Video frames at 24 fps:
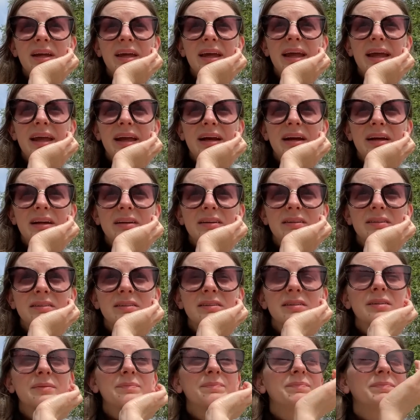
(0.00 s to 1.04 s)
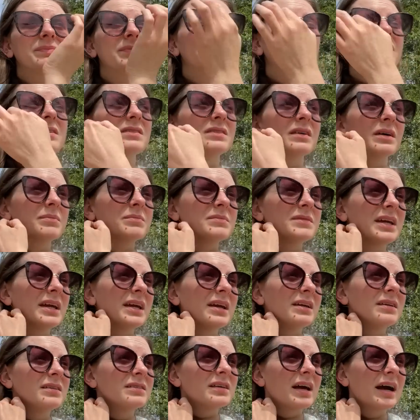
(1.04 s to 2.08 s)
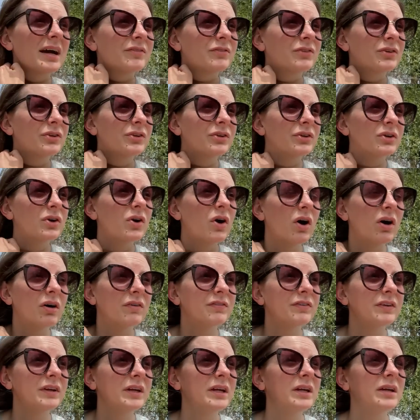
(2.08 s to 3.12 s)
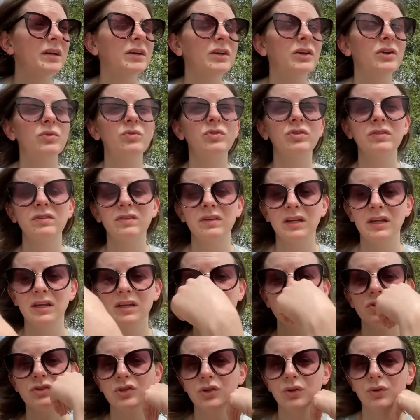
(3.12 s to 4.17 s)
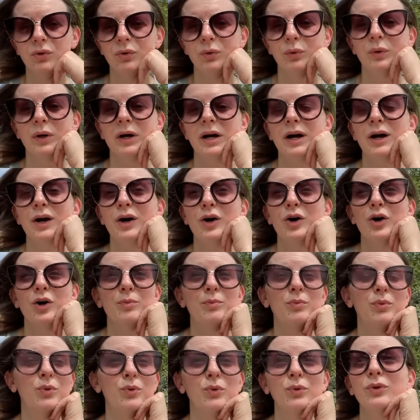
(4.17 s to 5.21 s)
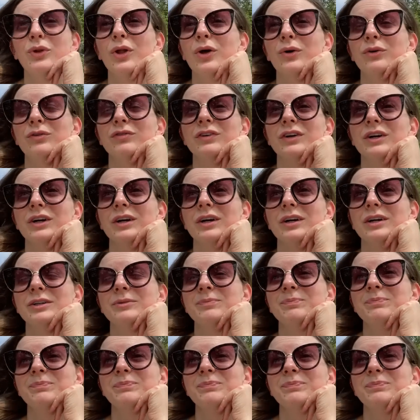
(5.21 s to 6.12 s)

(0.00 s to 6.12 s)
And some days after your coffee, you just need to pull over.